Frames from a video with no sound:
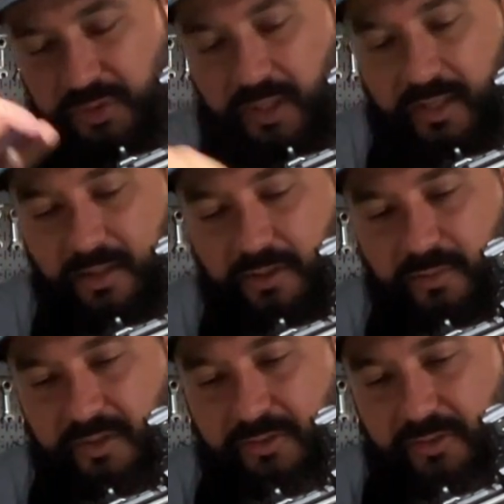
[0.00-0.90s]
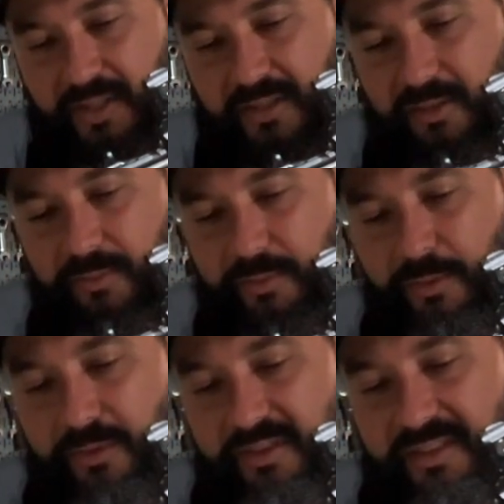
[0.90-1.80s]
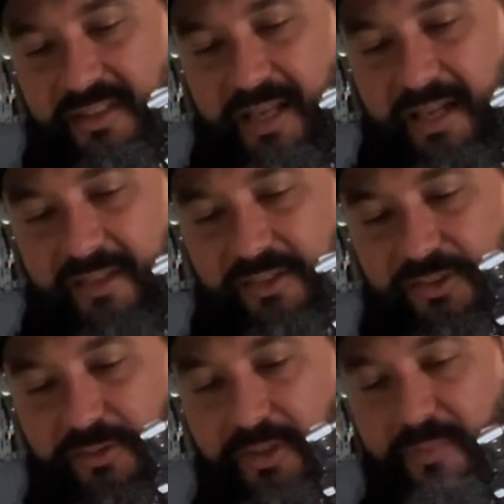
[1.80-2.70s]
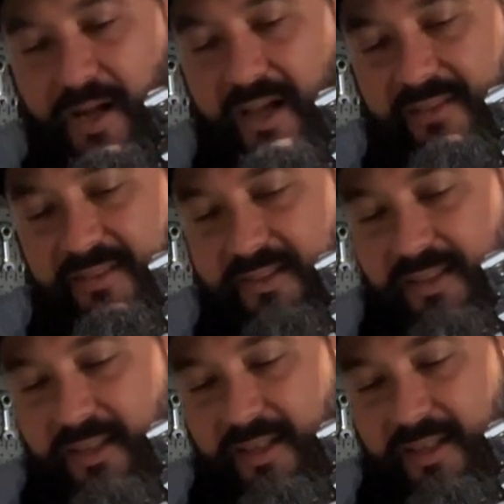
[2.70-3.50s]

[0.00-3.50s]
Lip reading: tiny little bit so that the bolt would slide straight past?